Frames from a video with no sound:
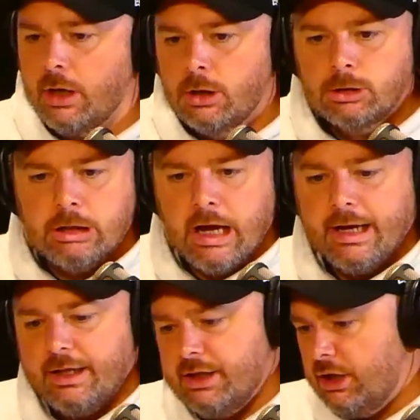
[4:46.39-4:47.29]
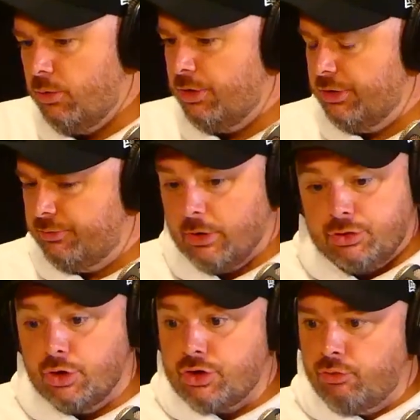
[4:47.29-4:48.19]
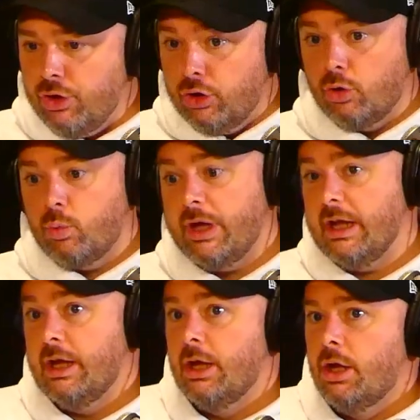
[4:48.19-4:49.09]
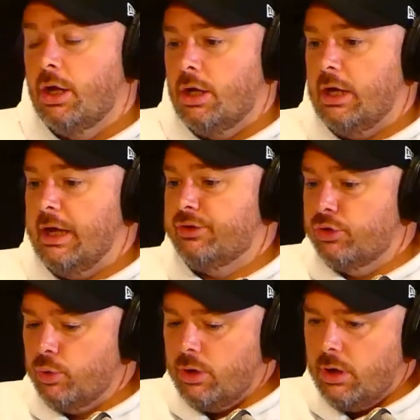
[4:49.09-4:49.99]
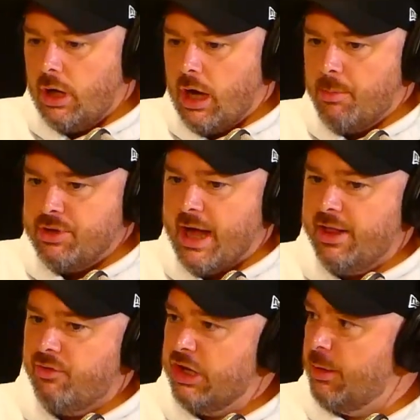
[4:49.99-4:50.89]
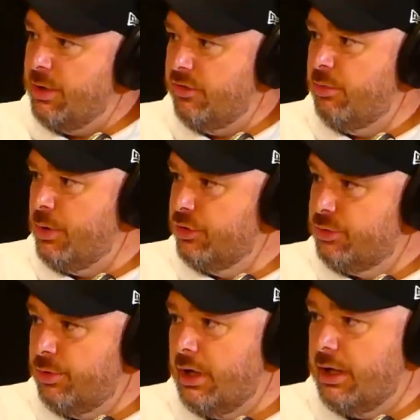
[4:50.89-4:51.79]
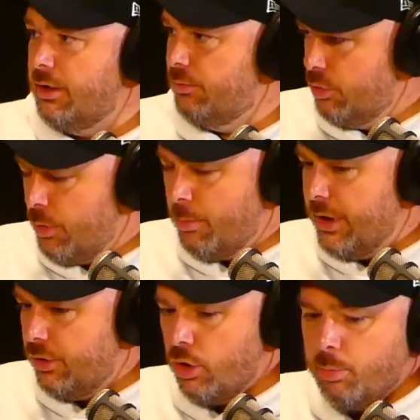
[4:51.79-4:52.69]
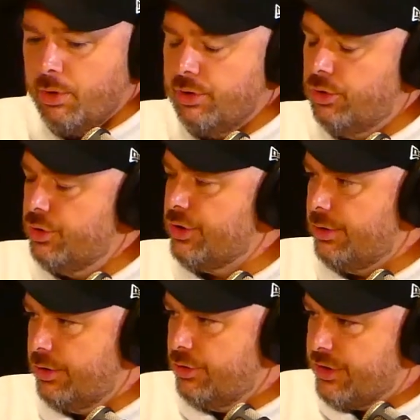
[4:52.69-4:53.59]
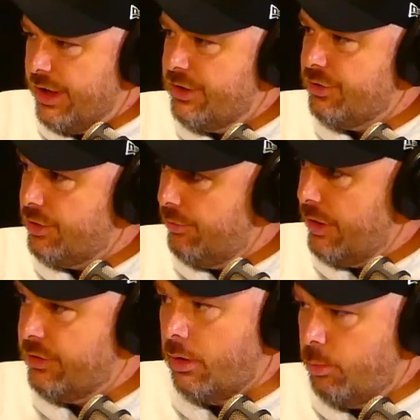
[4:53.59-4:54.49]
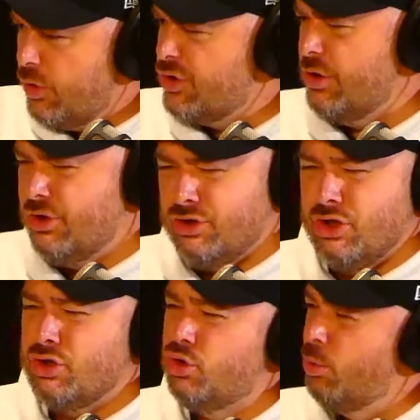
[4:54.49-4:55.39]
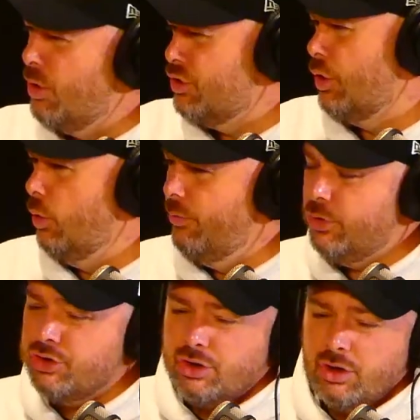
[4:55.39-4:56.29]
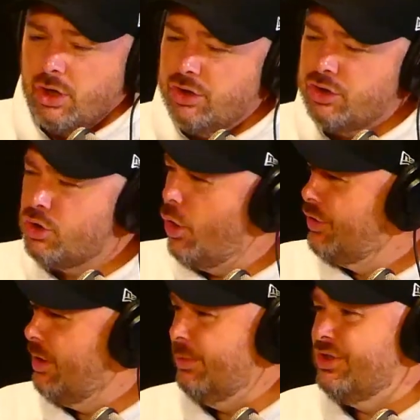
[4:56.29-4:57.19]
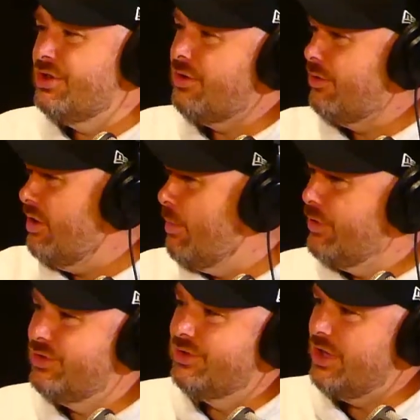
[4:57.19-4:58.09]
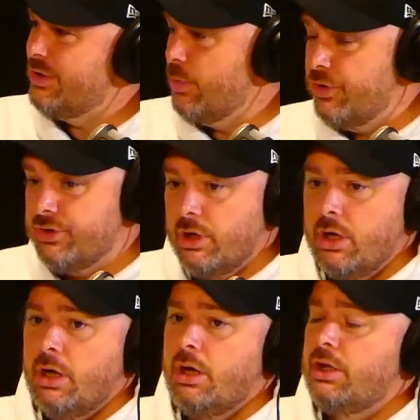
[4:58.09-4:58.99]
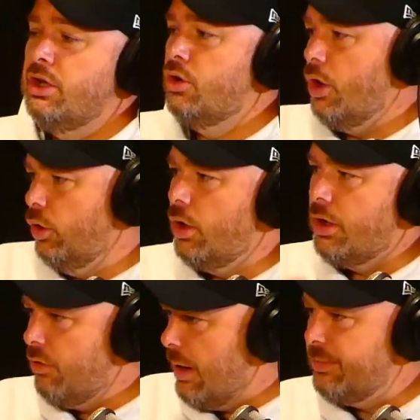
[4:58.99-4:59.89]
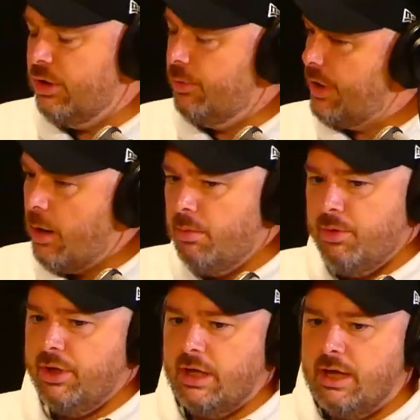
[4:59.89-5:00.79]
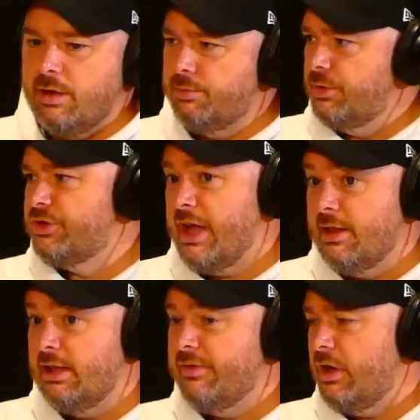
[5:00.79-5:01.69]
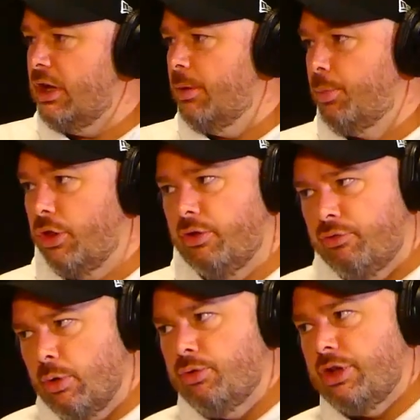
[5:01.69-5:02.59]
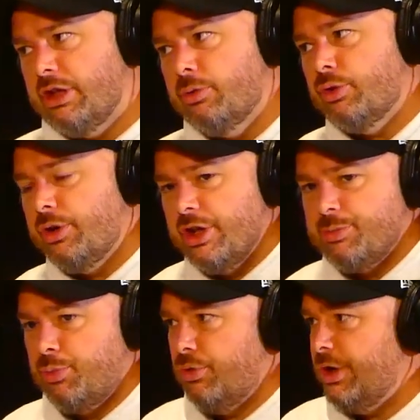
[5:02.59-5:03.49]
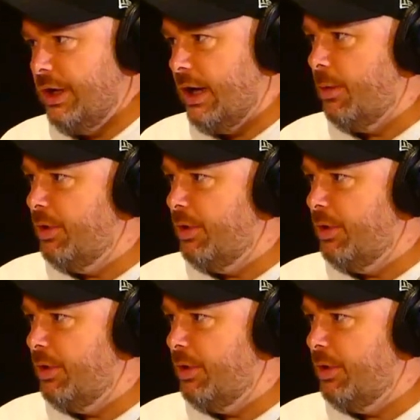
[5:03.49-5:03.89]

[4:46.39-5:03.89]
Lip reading: Yeah. And then, so it's a really good way to do it, I would highly recommend if you build some like your mum might not, but use an agent to rent it out because there's just so much turnover. Because your short term leases, your 3 months, your 6 months, you've got a lot of crap to deal with. I would be like, hey, set and leave it, but the yield on it is pretty high.